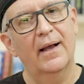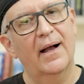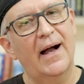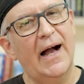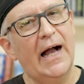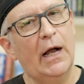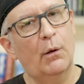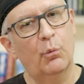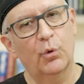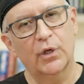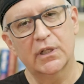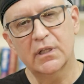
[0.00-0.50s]

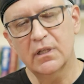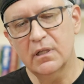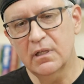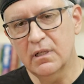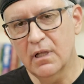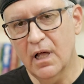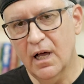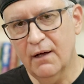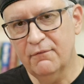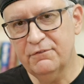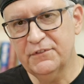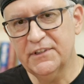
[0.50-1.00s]
I would
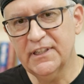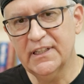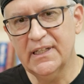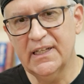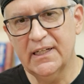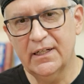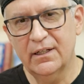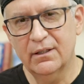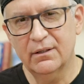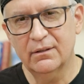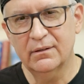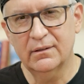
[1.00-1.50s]
love to
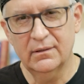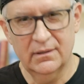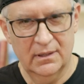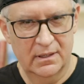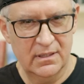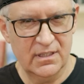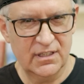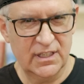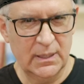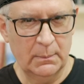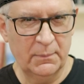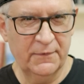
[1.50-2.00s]
hear
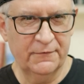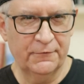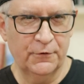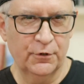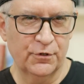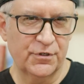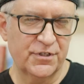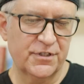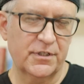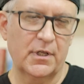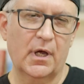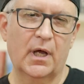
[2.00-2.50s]
some of
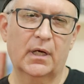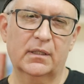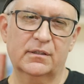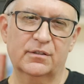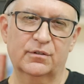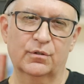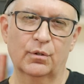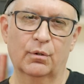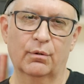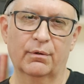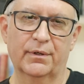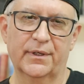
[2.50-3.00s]
your stock
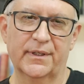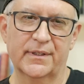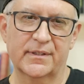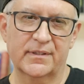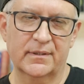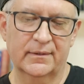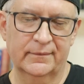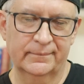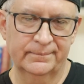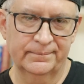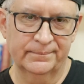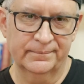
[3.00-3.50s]

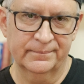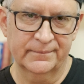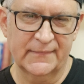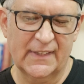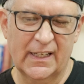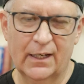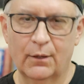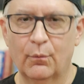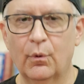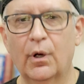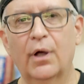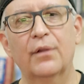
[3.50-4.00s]
stories.
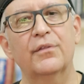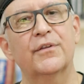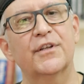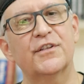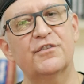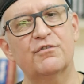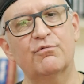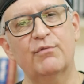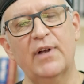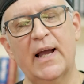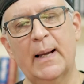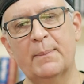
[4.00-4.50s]
Well,
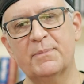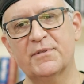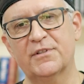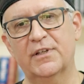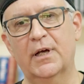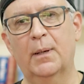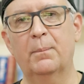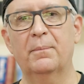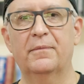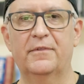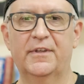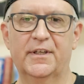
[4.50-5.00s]
this wraps
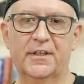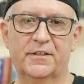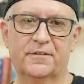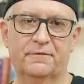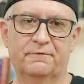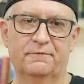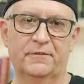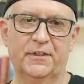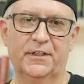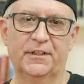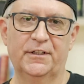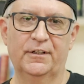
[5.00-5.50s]
up this
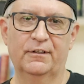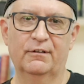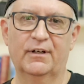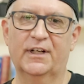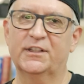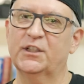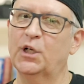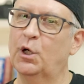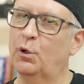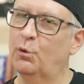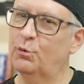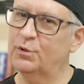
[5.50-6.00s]
video. I
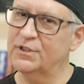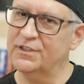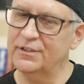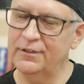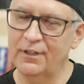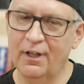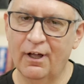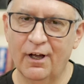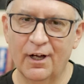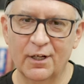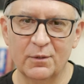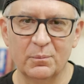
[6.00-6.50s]
know it was
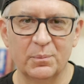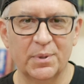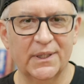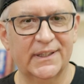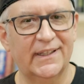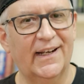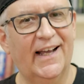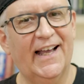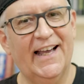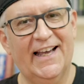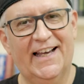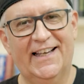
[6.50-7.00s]
long,
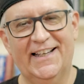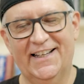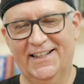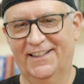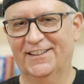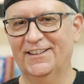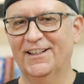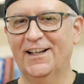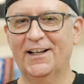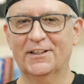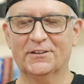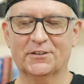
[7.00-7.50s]
but I had a
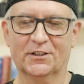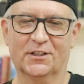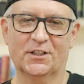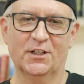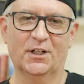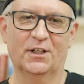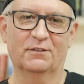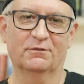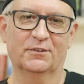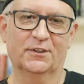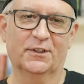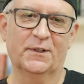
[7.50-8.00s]
lot to
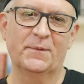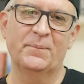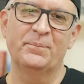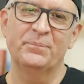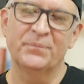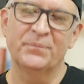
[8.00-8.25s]
cover.